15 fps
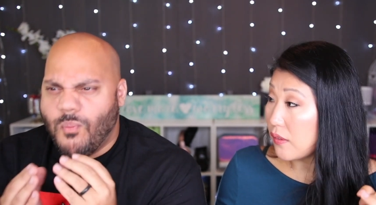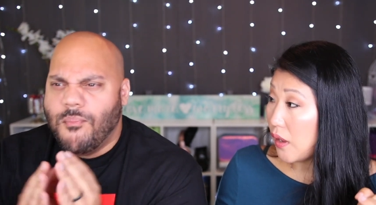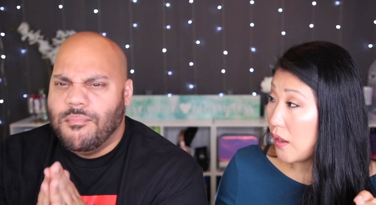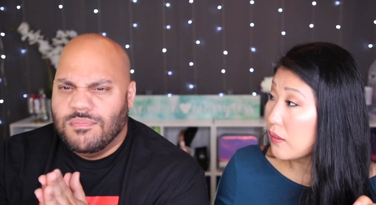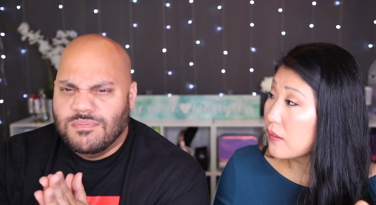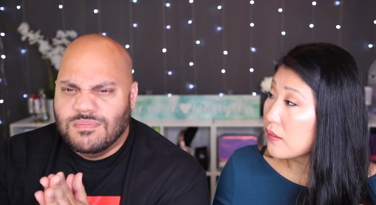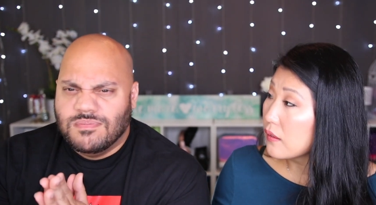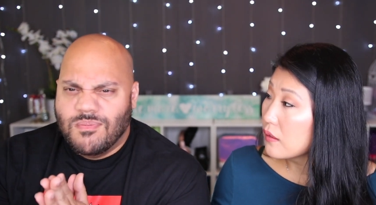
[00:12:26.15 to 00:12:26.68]

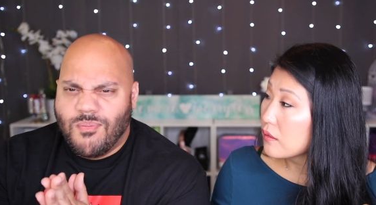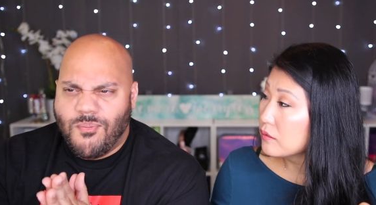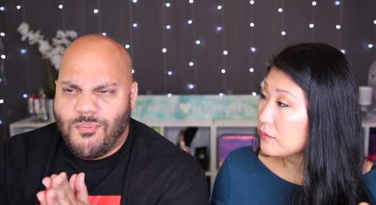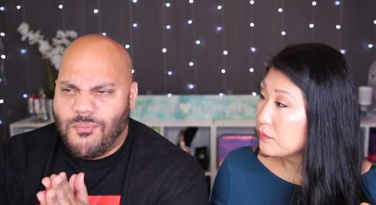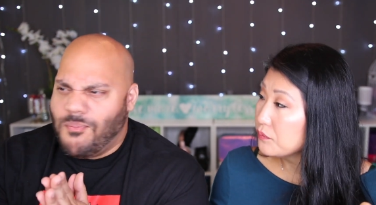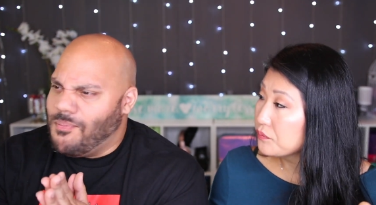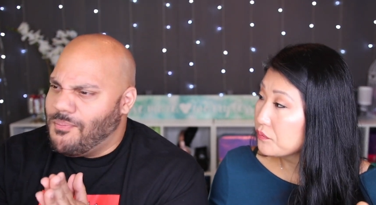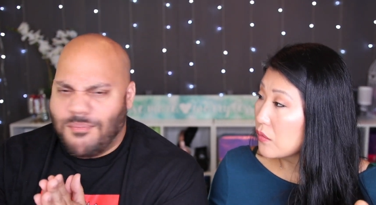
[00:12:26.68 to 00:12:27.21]
Speaker 1: Zots?
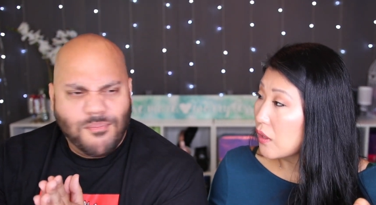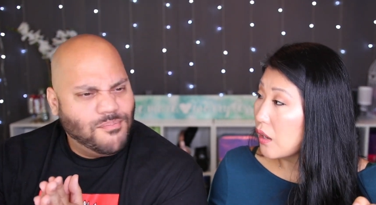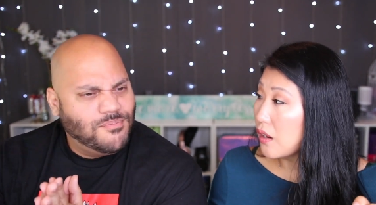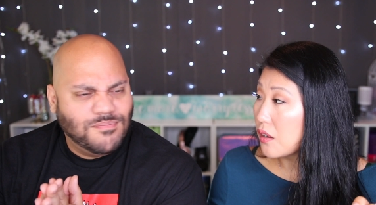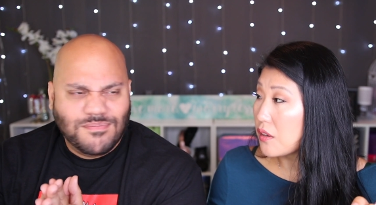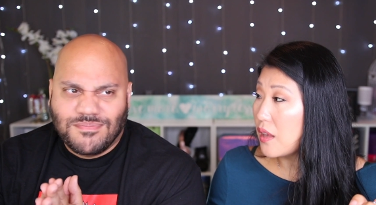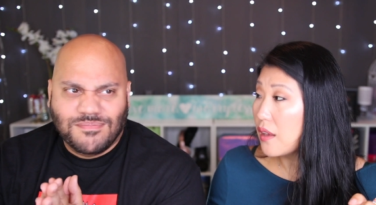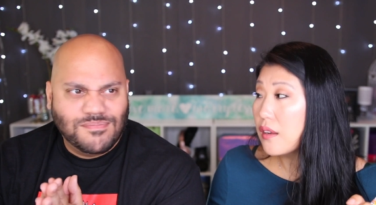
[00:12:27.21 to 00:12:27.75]
Mm
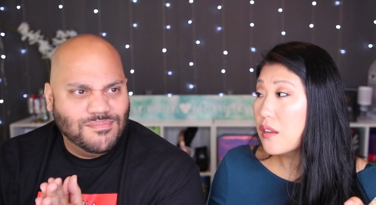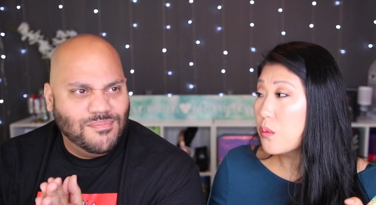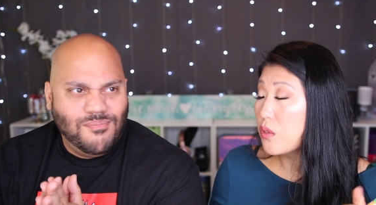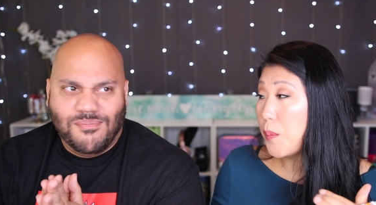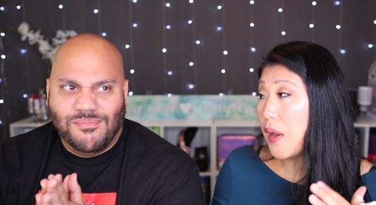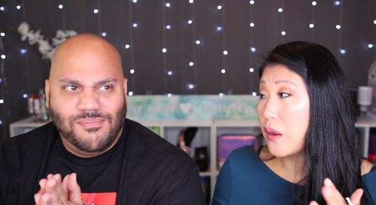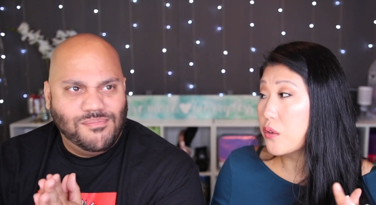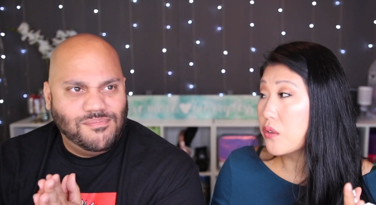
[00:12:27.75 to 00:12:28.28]
Hard candy with
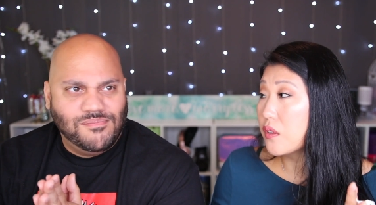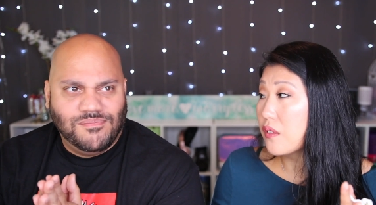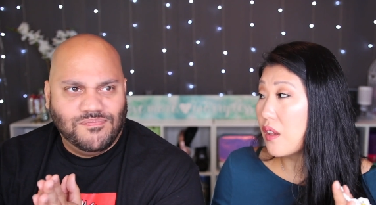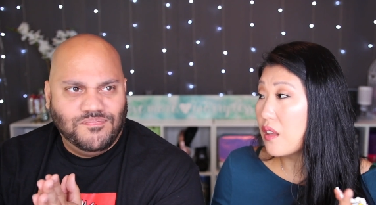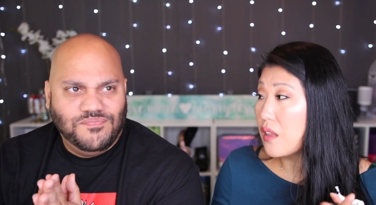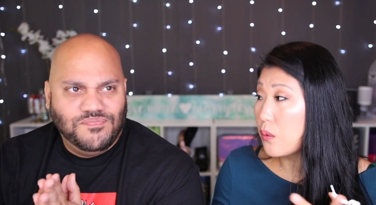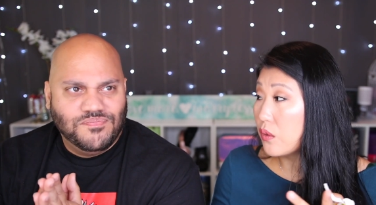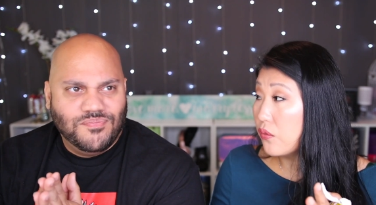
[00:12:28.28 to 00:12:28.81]
the powder
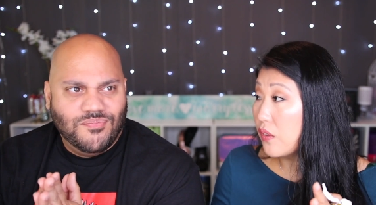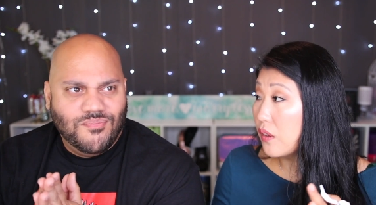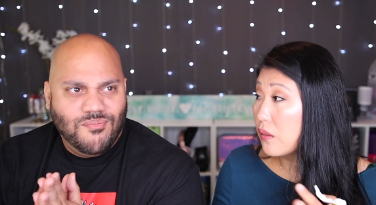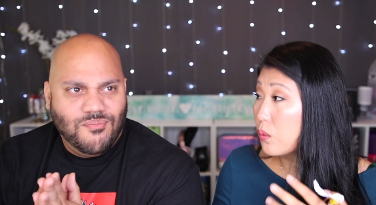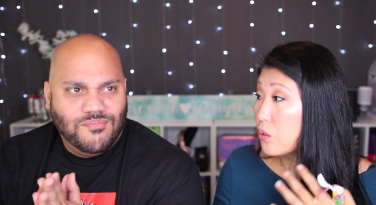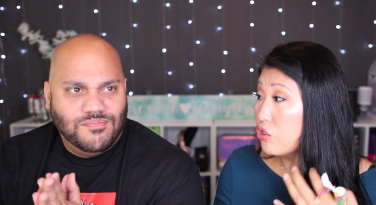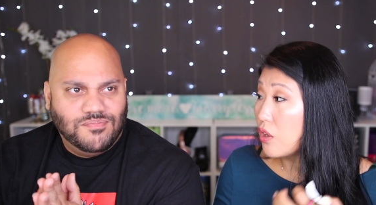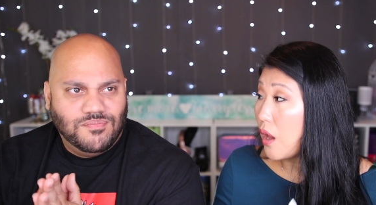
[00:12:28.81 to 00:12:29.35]
inside that would
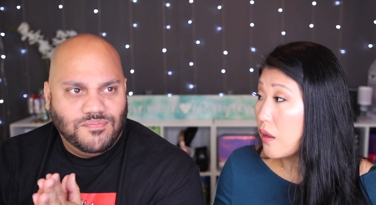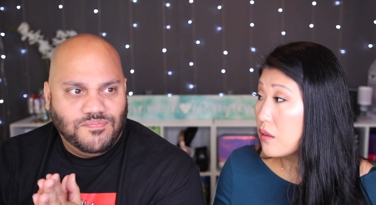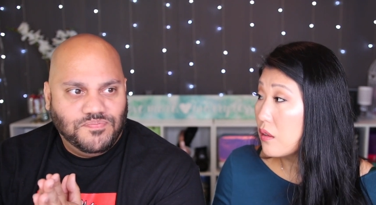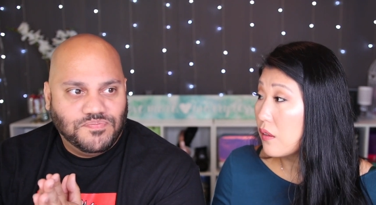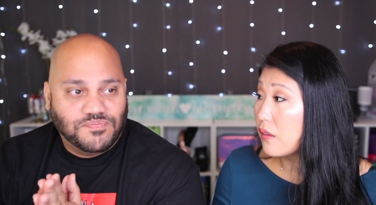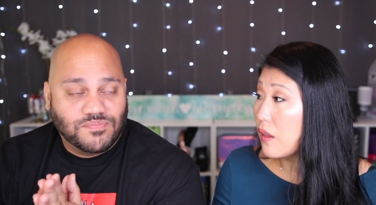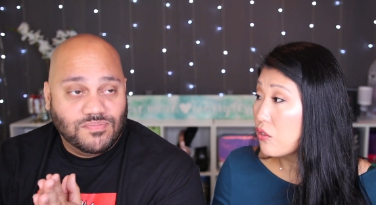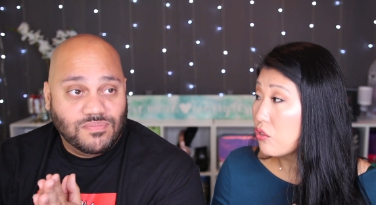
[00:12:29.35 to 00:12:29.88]
fizz when you got
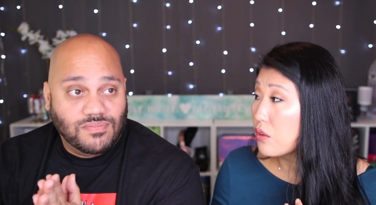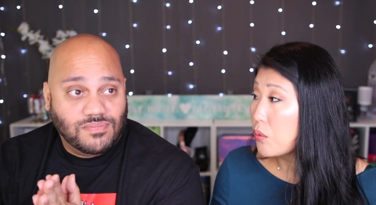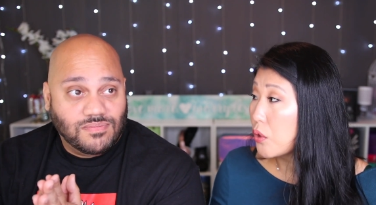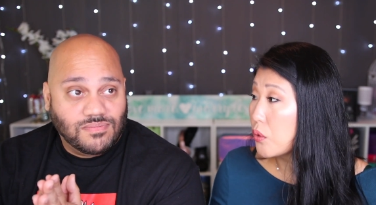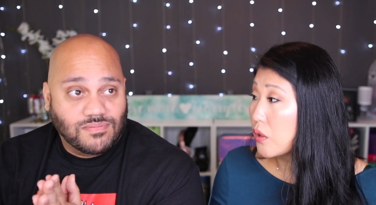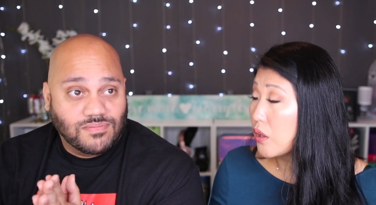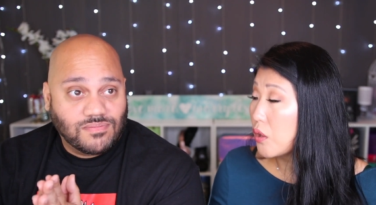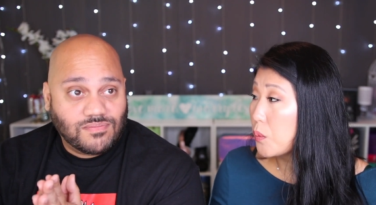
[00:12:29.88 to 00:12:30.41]
to the center and
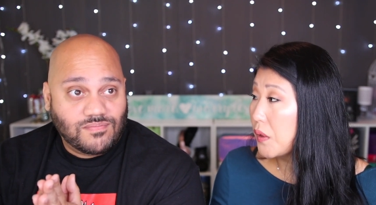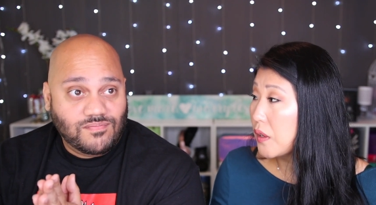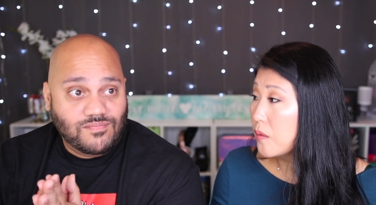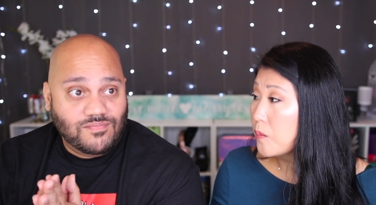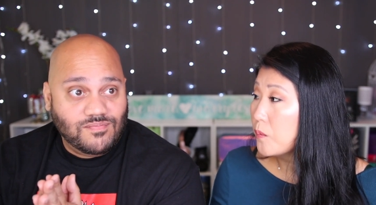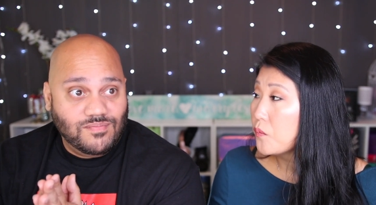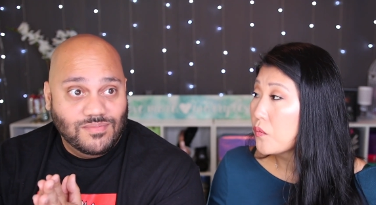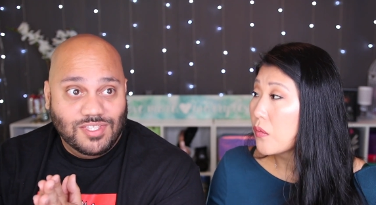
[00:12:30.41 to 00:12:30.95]
broke it open.
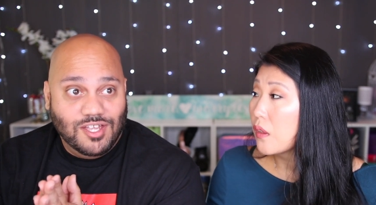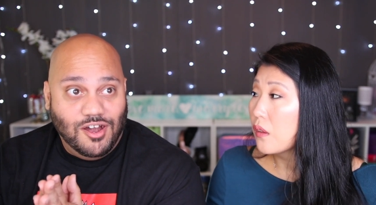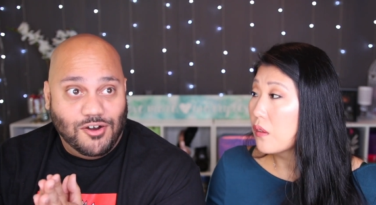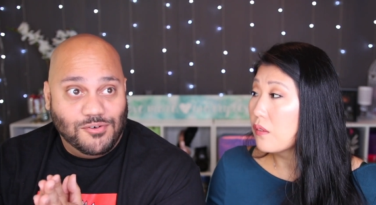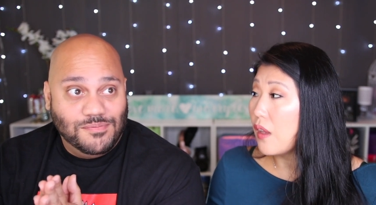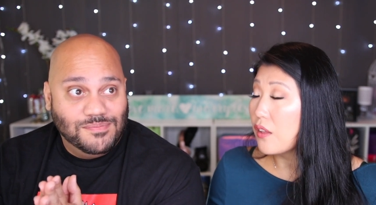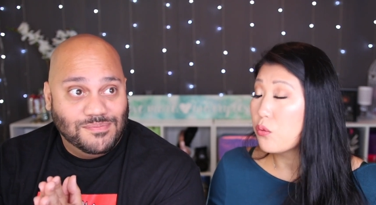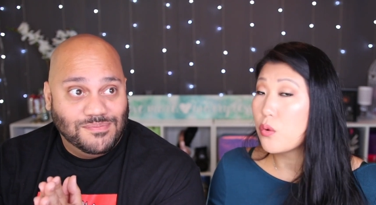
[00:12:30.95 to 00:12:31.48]
No.
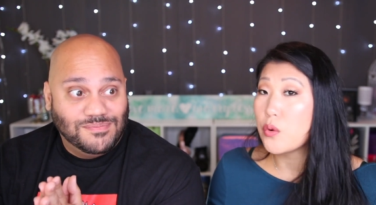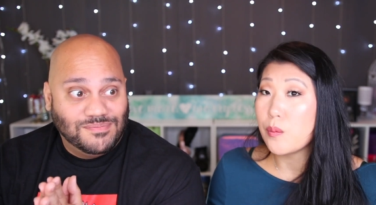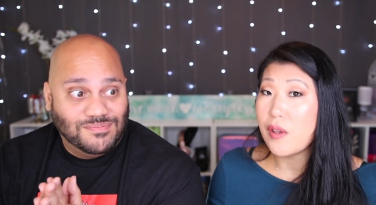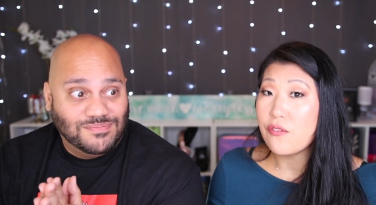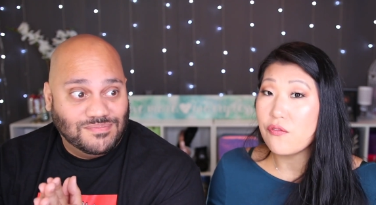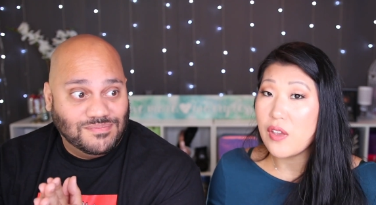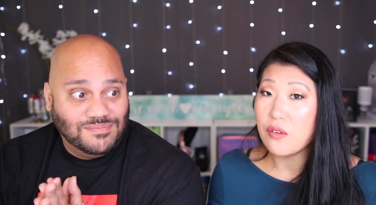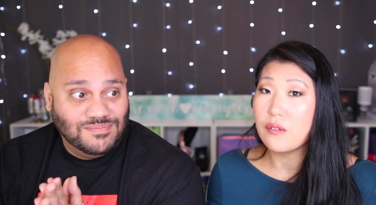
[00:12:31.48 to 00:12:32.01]
Zots were one of
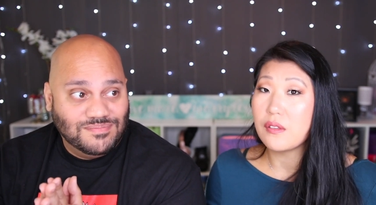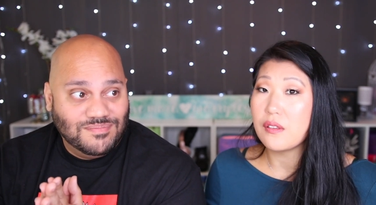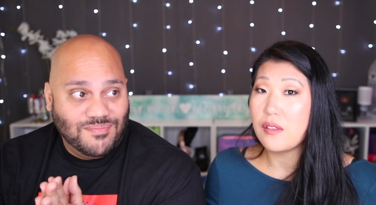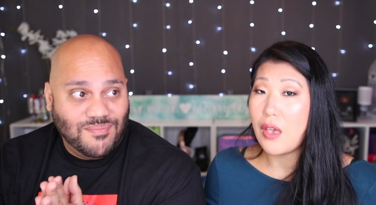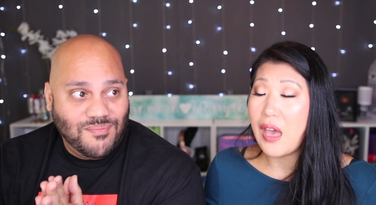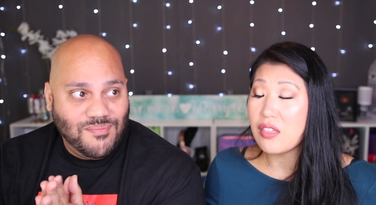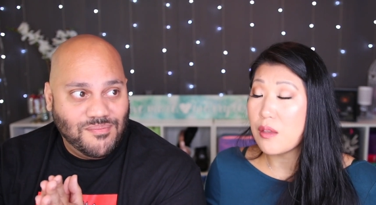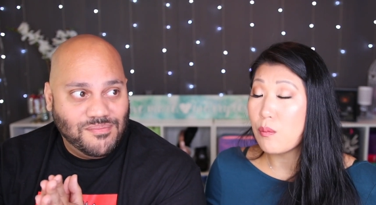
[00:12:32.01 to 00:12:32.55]
my favorites because
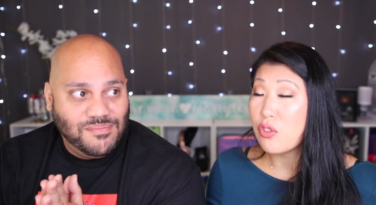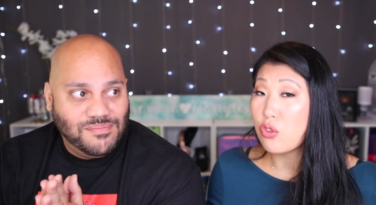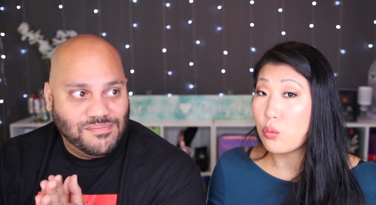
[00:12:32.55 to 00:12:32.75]
they had them at